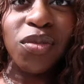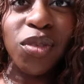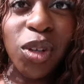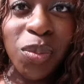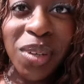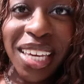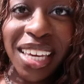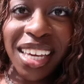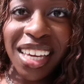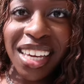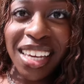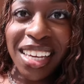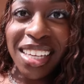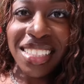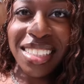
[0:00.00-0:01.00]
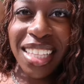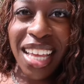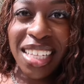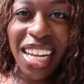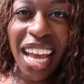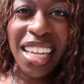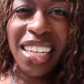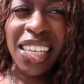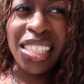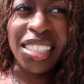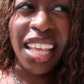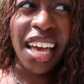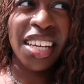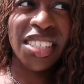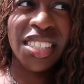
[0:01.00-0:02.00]
room key slash ID
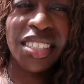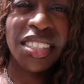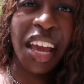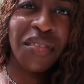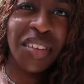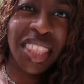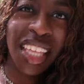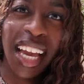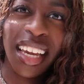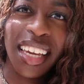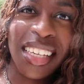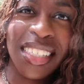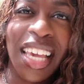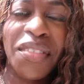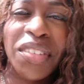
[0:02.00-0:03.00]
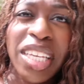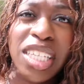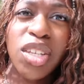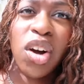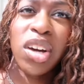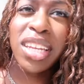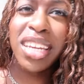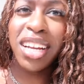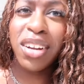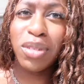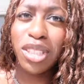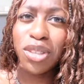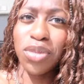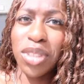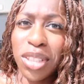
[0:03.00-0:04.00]
slash everything I guess everything's on here
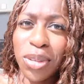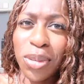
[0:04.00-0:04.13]
which is really